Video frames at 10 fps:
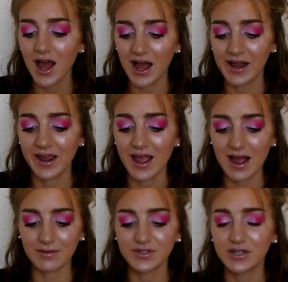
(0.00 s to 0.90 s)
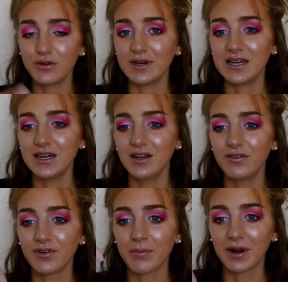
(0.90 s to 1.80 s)
and I absolutely
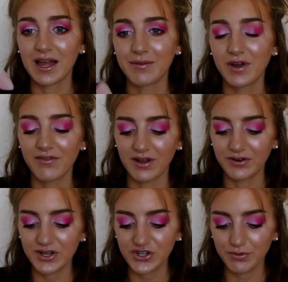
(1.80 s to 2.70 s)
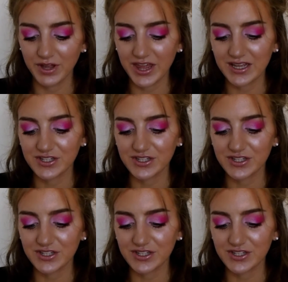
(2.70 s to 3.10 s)
love applying my foundation with it.